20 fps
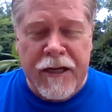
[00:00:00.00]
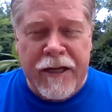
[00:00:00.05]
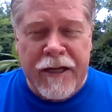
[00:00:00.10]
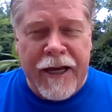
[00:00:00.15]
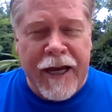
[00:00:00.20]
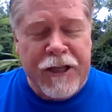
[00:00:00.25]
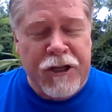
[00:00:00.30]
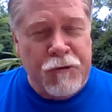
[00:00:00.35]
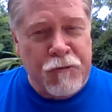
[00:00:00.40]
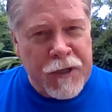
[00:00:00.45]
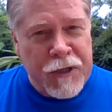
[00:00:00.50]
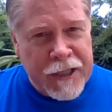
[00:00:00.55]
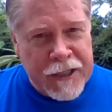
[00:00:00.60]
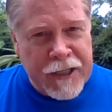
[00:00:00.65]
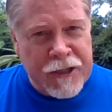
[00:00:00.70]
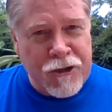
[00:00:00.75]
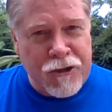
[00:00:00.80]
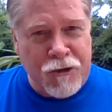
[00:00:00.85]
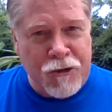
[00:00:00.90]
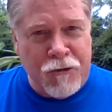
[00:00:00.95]
And you really need
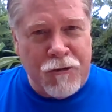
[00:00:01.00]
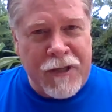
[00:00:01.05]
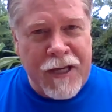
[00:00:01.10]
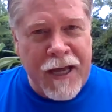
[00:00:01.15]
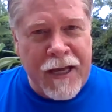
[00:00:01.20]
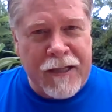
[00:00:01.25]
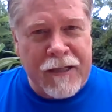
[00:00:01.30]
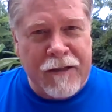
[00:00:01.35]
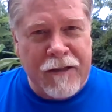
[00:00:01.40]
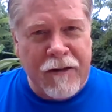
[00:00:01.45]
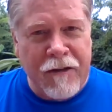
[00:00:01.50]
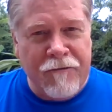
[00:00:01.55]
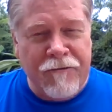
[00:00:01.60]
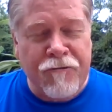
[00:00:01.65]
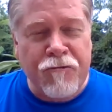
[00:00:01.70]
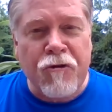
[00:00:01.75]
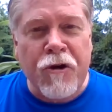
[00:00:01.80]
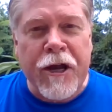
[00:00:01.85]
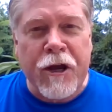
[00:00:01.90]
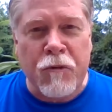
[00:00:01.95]
to do that
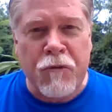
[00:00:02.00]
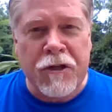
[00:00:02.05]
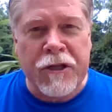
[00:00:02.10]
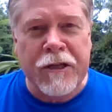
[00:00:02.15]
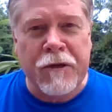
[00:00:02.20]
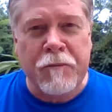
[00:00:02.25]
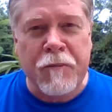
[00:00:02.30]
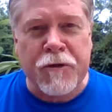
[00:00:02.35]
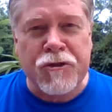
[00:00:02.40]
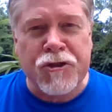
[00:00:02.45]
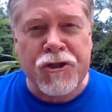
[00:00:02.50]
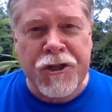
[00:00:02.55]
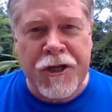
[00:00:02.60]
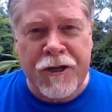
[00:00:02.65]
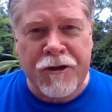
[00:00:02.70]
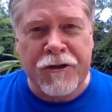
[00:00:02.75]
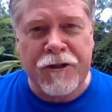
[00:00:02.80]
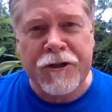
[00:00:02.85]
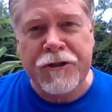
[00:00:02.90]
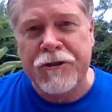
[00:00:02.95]
frequently,
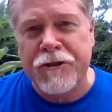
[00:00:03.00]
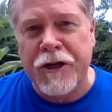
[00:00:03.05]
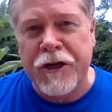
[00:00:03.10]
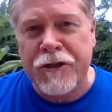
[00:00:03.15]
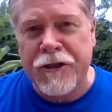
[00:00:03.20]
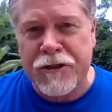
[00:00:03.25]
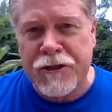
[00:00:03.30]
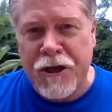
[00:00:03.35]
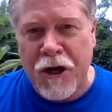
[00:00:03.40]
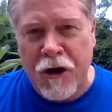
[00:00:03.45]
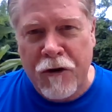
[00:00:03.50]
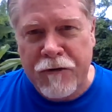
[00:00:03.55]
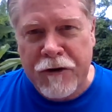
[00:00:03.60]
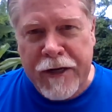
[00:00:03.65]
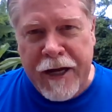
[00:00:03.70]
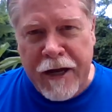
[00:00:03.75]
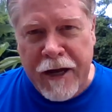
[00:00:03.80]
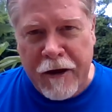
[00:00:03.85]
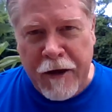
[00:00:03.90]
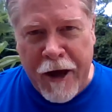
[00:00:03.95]
particularly during this COVID
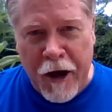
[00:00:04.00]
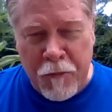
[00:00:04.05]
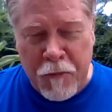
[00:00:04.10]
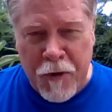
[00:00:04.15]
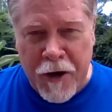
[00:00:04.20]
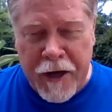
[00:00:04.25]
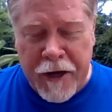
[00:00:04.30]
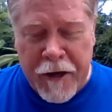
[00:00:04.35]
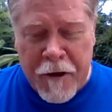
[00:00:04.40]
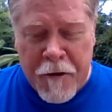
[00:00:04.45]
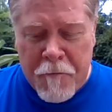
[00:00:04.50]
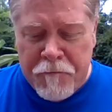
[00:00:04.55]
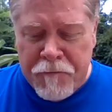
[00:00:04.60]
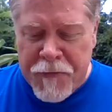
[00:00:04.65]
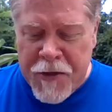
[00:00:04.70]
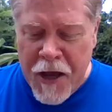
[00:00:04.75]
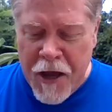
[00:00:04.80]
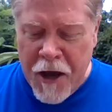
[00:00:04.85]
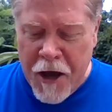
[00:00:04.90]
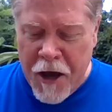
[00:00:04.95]
outbreak,
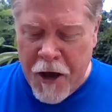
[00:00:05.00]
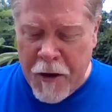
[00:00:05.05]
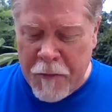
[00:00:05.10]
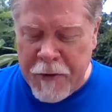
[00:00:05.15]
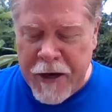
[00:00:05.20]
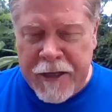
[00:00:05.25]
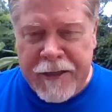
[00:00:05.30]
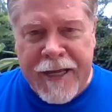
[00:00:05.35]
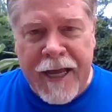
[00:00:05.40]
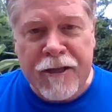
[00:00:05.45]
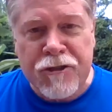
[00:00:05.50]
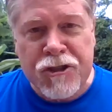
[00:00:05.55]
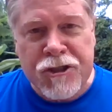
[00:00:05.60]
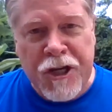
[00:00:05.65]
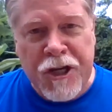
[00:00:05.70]
and that'll just help